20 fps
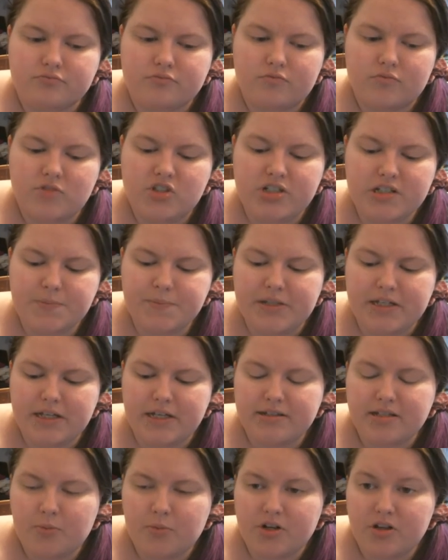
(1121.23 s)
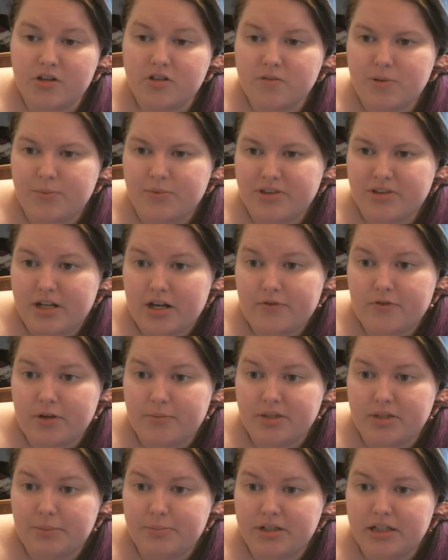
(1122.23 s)
Just because I'm one of those people that I
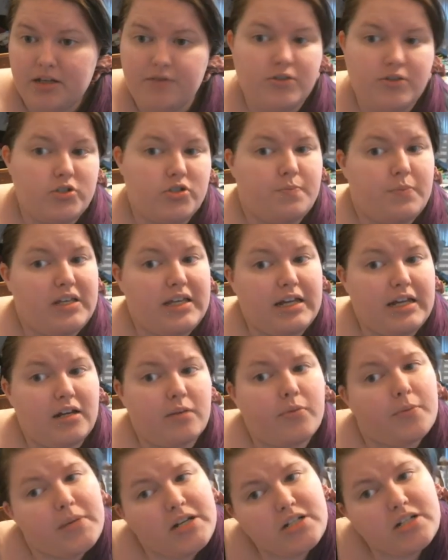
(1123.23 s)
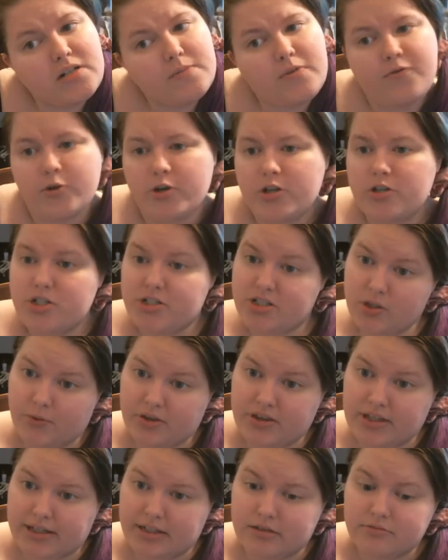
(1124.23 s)
firmly believe you should be getting permission before you just do a
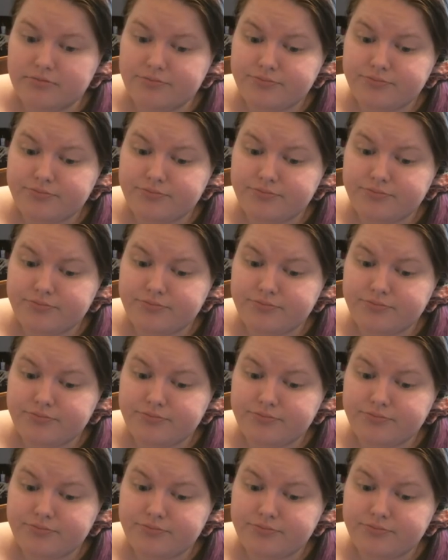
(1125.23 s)
thing.